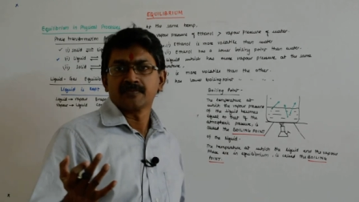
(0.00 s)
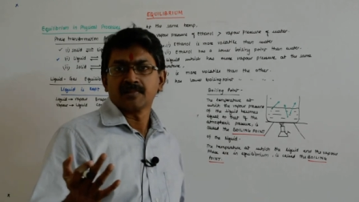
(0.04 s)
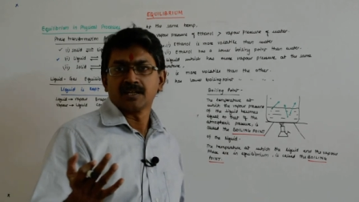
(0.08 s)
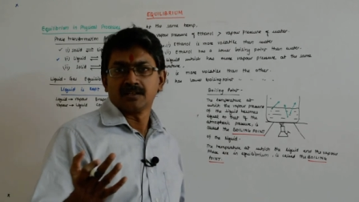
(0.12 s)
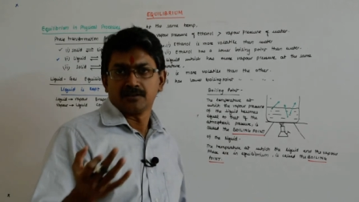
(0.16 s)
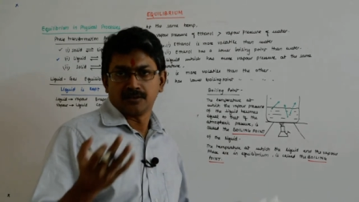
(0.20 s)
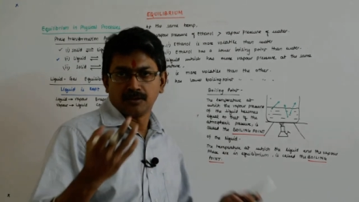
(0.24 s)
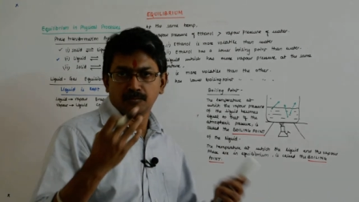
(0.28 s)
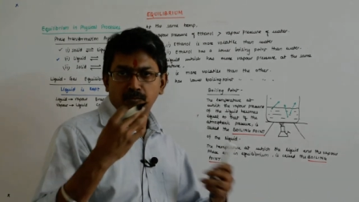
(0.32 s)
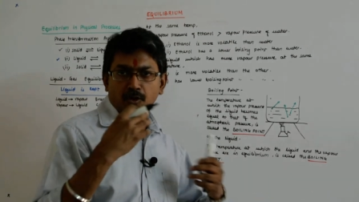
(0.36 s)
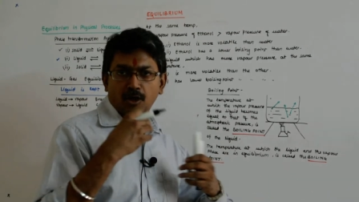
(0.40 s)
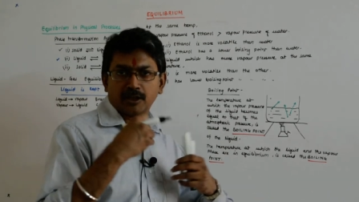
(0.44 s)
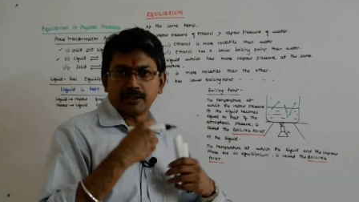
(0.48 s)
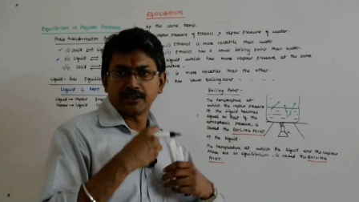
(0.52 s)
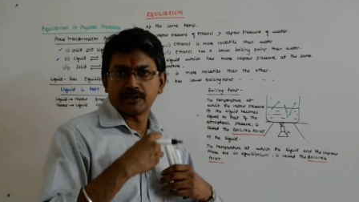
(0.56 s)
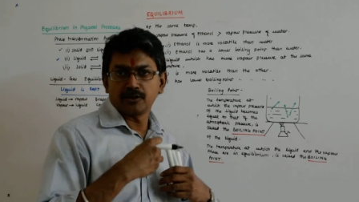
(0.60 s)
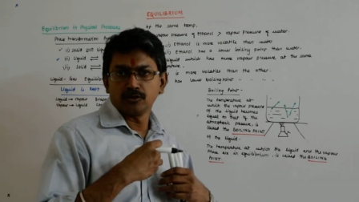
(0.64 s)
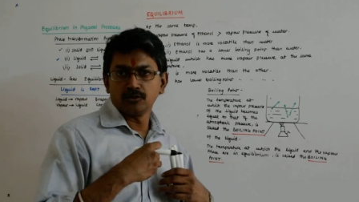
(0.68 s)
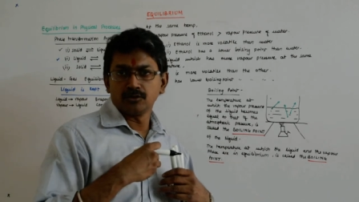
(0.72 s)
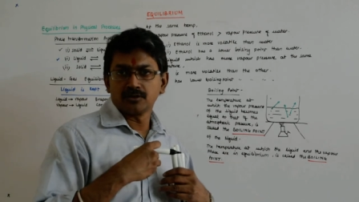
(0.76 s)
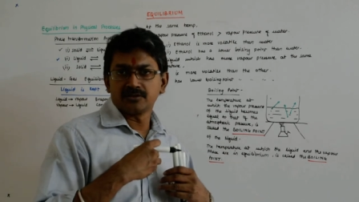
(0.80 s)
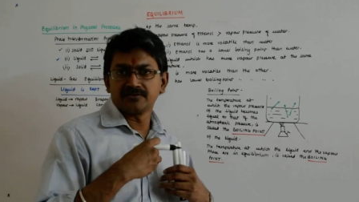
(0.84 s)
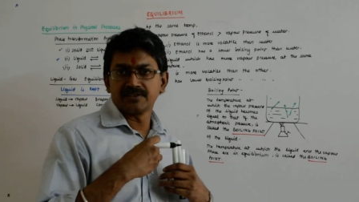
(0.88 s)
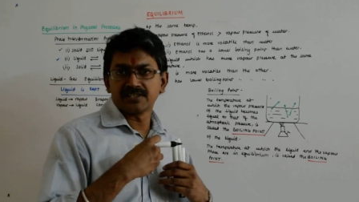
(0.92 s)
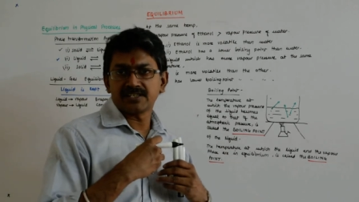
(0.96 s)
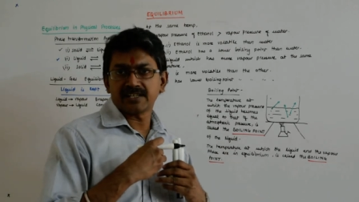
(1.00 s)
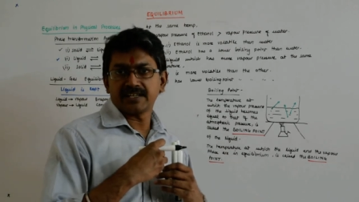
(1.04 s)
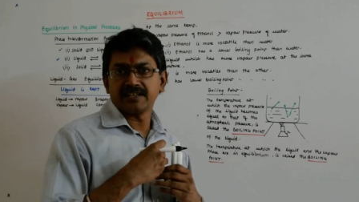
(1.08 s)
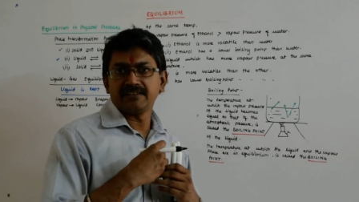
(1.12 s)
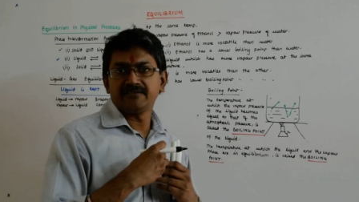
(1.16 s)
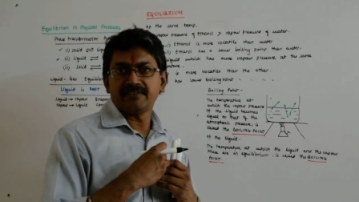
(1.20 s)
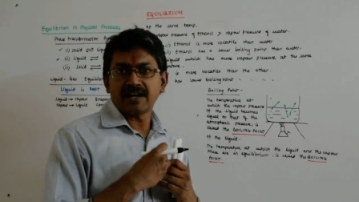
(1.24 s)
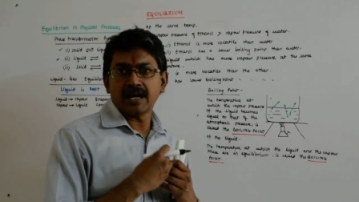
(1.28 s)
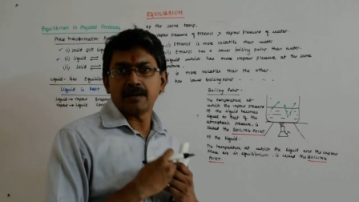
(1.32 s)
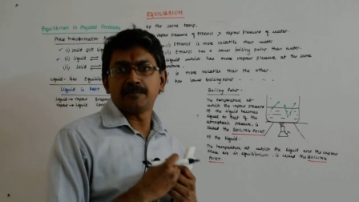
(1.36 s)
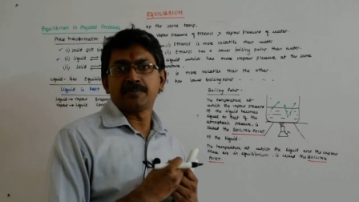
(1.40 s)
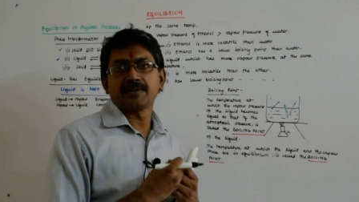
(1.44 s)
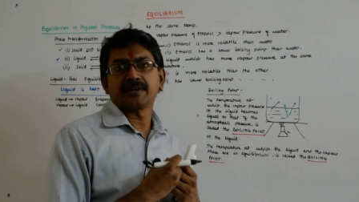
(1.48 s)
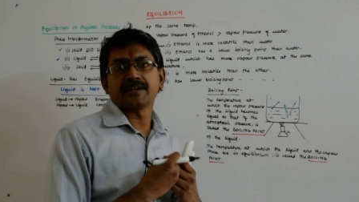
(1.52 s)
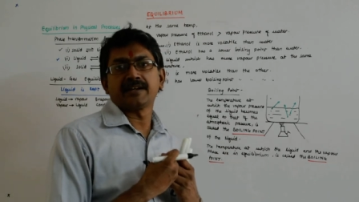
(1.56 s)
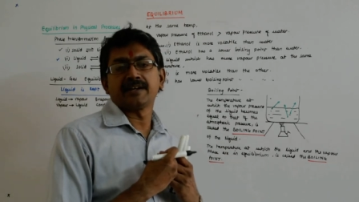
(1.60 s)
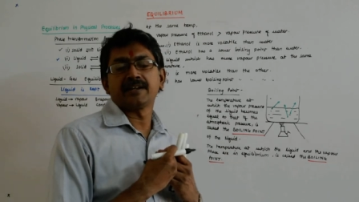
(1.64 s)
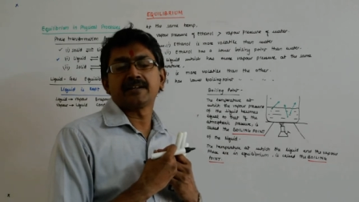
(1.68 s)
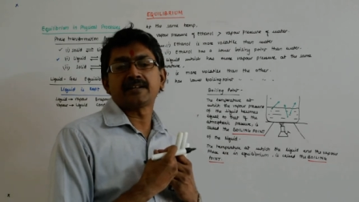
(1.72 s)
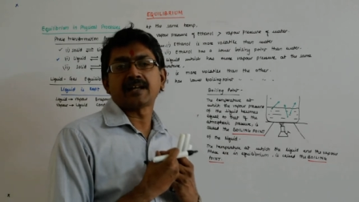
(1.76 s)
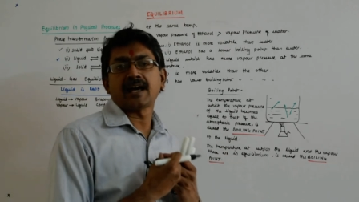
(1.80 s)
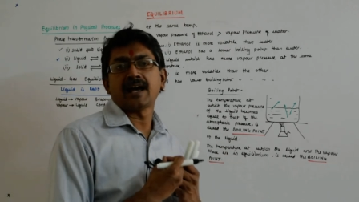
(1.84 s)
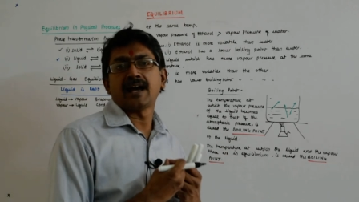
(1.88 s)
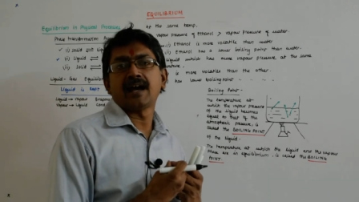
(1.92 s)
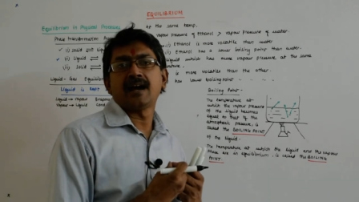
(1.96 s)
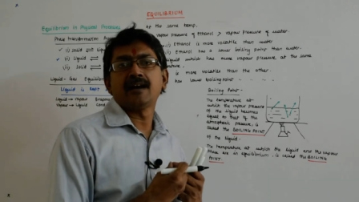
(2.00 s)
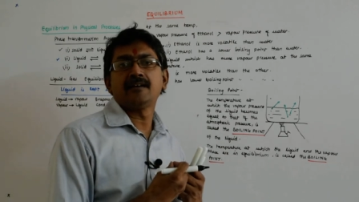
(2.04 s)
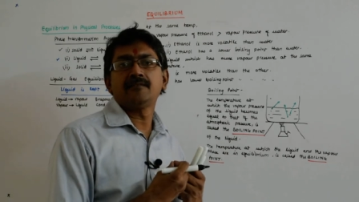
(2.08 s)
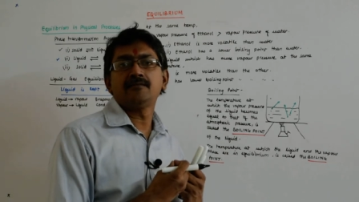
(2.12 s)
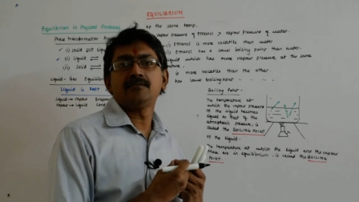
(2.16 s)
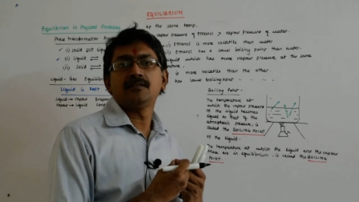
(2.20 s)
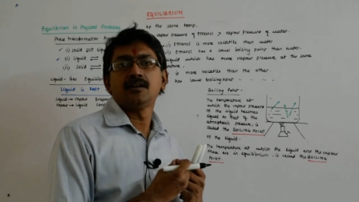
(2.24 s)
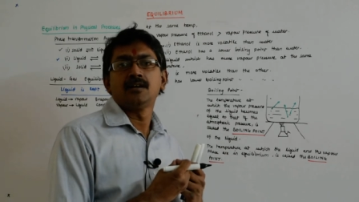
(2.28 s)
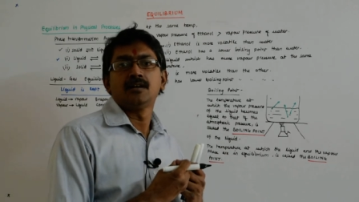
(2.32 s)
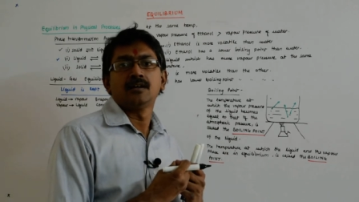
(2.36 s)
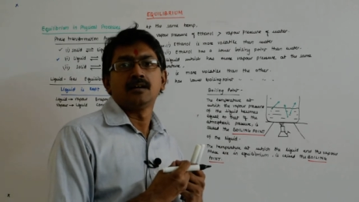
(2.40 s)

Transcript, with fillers: The molecules which evaporate have